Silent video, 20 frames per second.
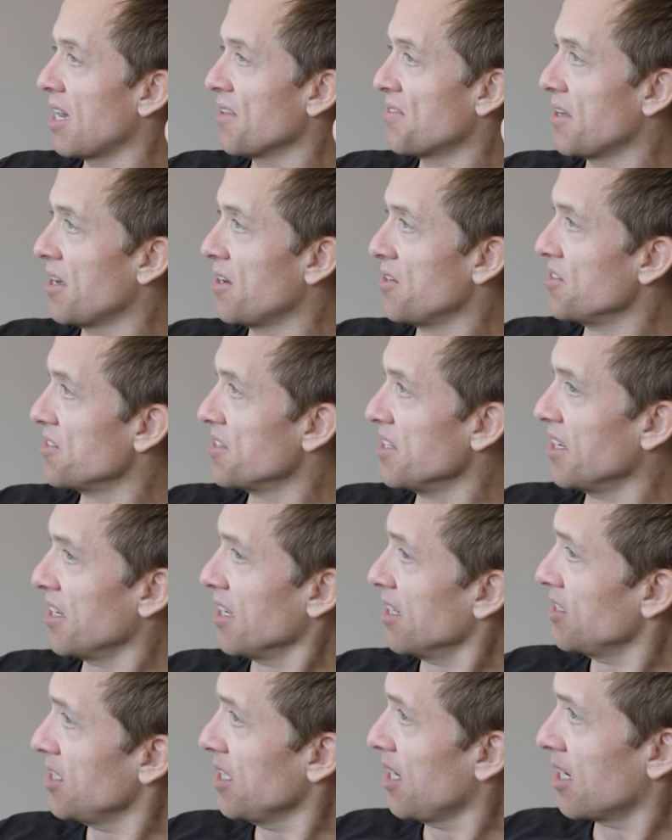out there who's
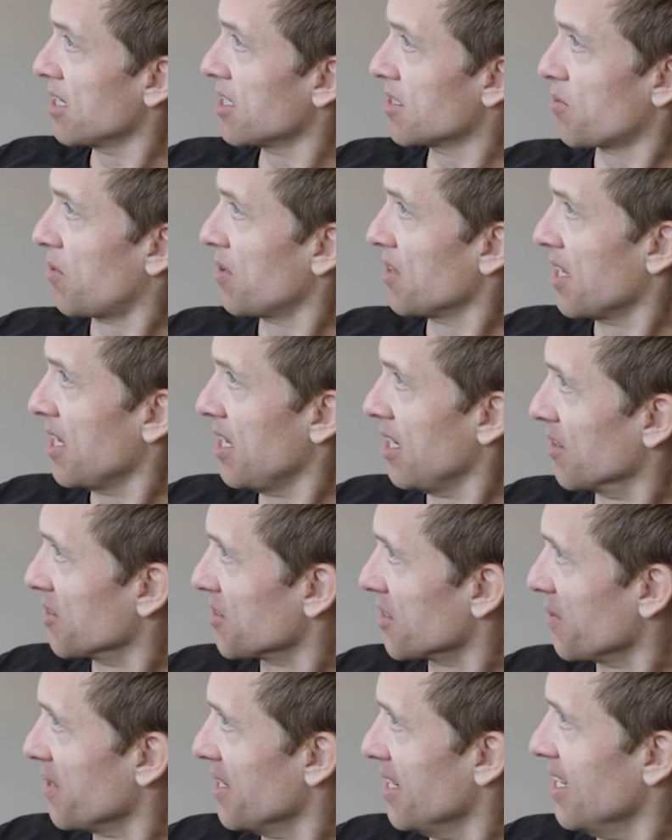thinking, gee, I just want the
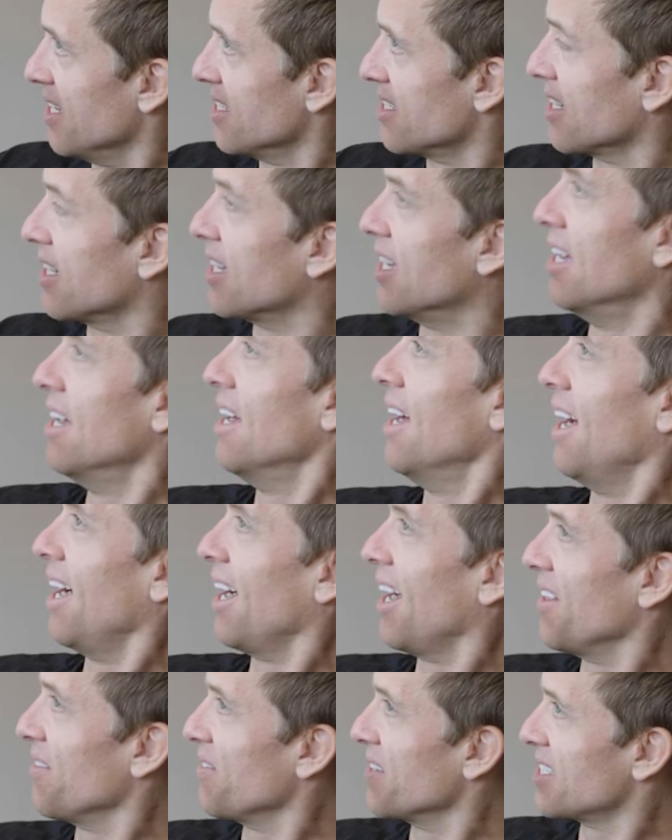Eagles to win easily. I
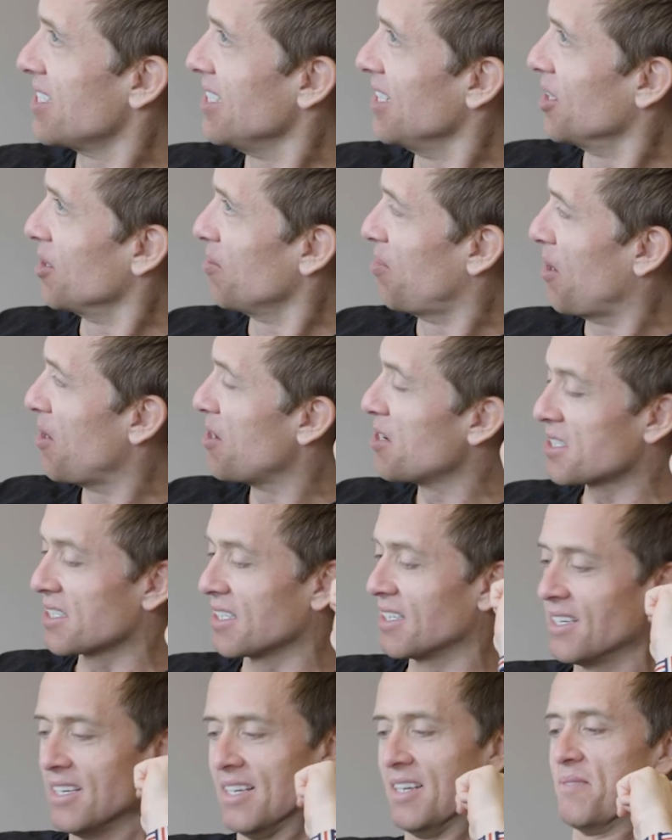can't have a single
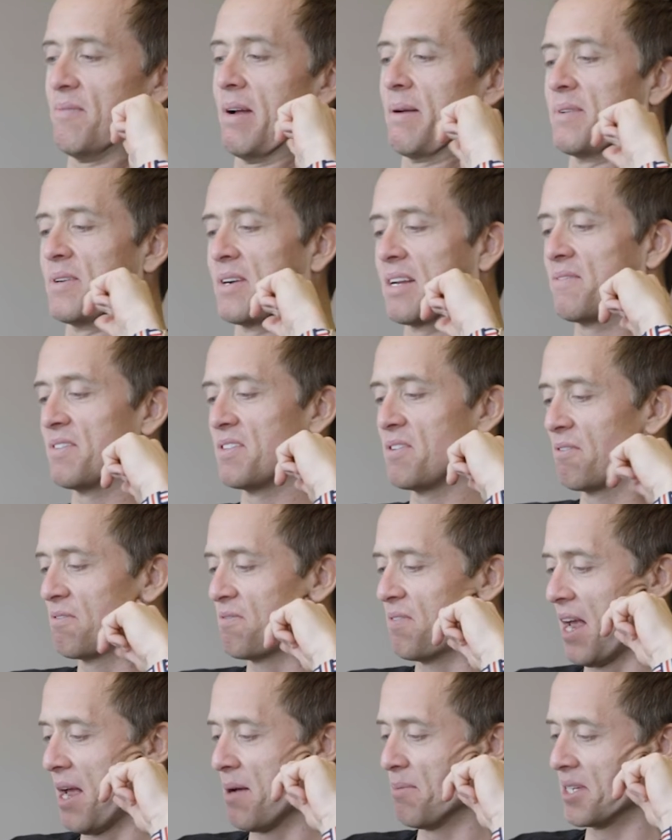person. Not even your
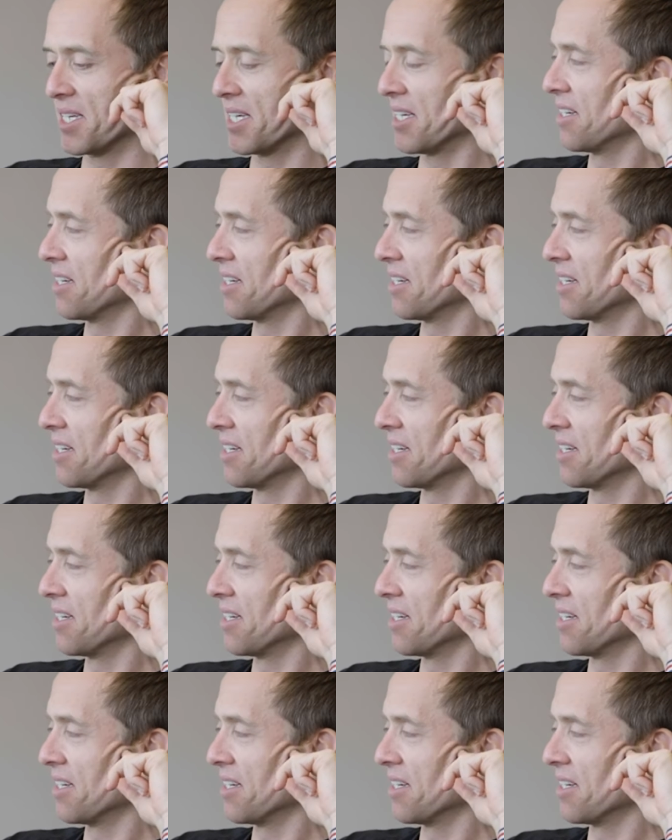family.